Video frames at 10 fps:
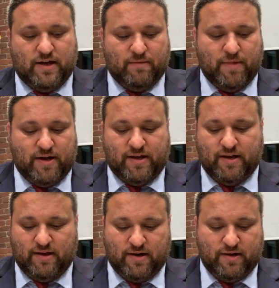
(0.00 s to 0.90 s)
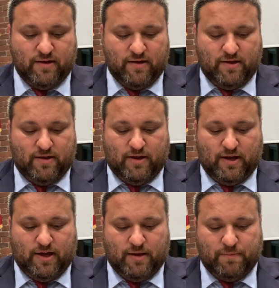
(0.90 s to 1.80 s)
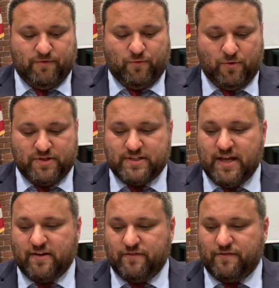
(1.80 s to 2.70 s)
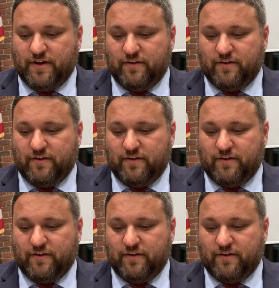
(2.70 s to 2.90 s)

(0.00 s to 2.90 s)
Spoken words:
meditate on it. But for the sake of